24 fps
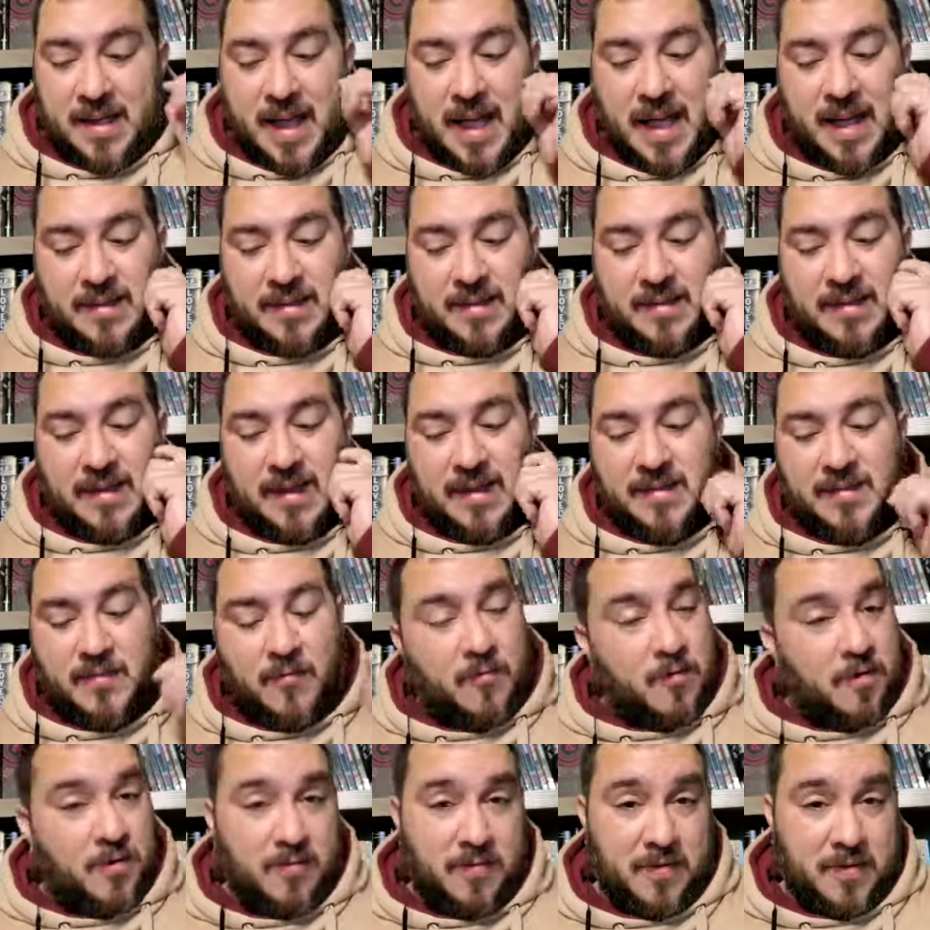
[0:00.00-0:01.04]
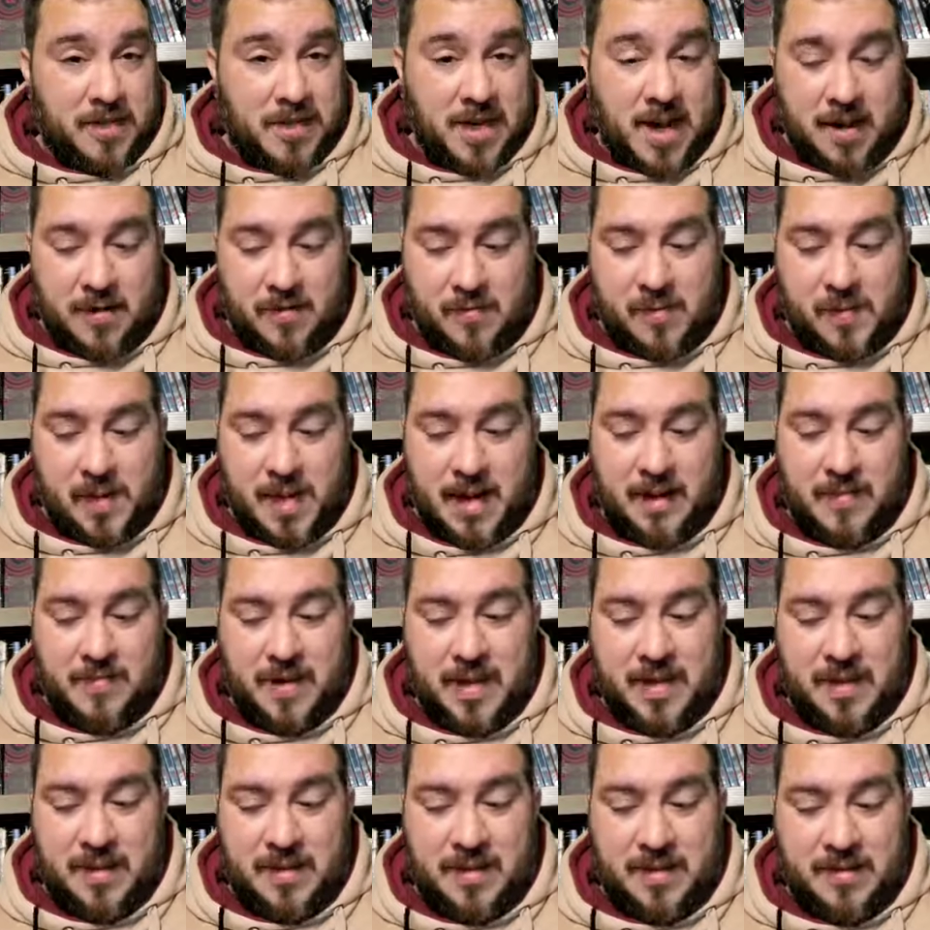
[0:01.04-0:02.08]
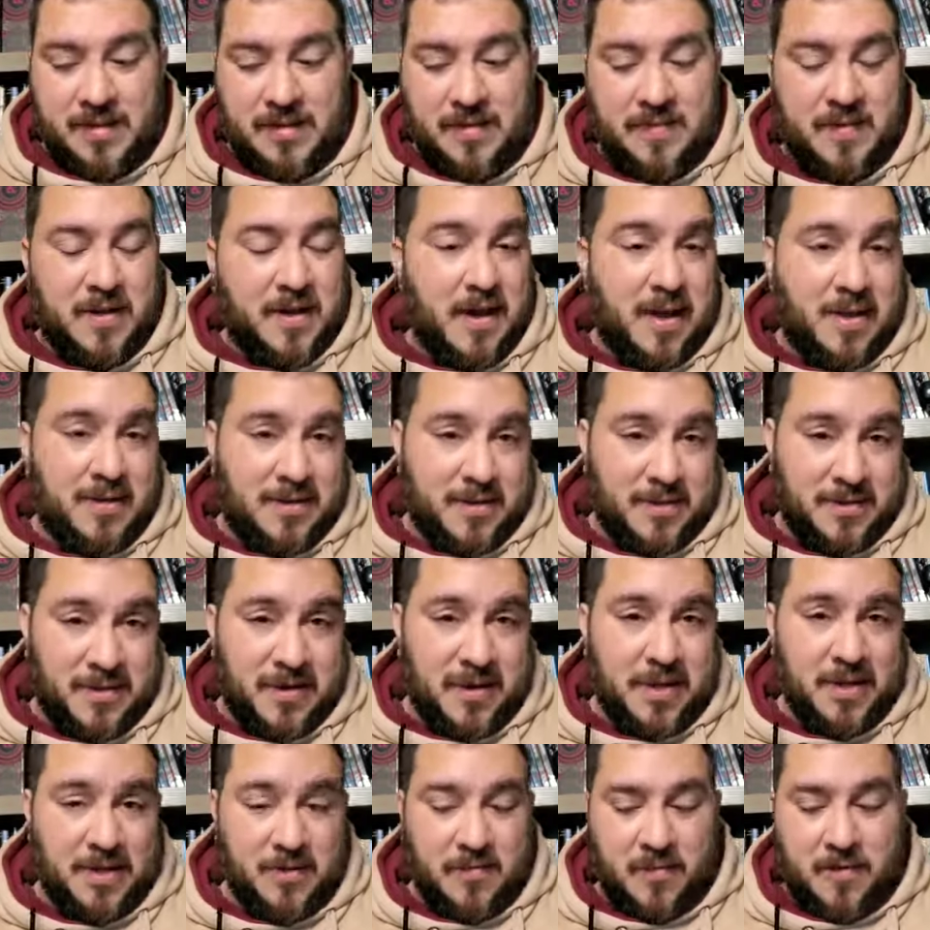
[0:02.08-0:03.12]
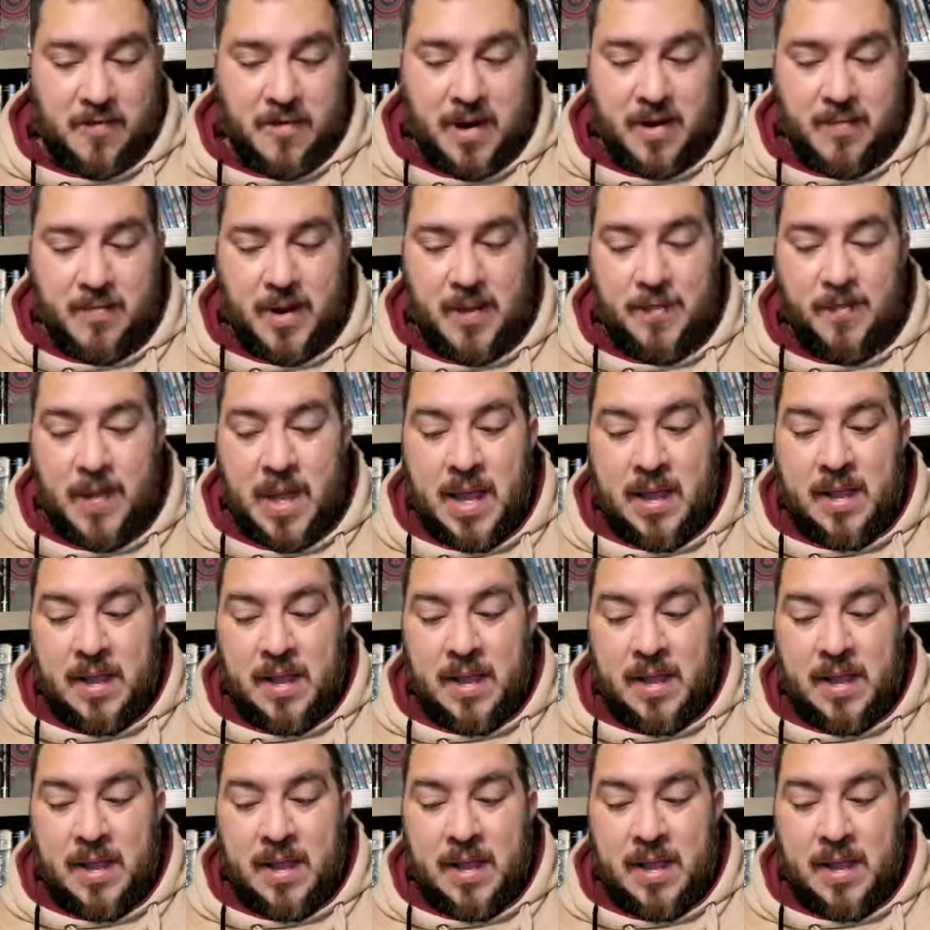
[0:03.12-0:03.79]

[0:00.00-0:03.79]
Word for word: Hex doesn't work with Shadowblade because of the concentration requirement.